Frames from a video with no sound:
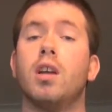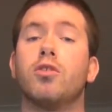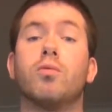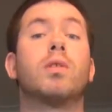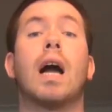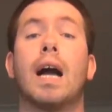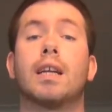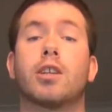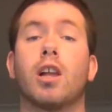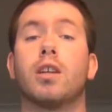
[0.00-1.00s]
you gotta
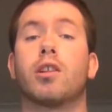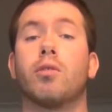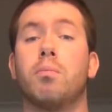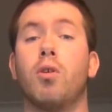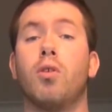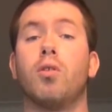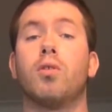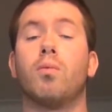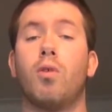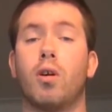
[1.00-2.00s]
change the bowl
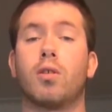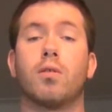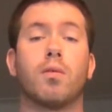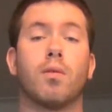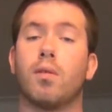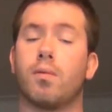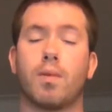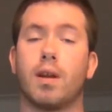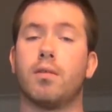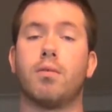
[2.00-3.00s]
water
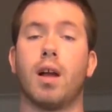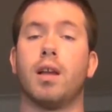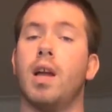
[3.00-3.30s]
right away,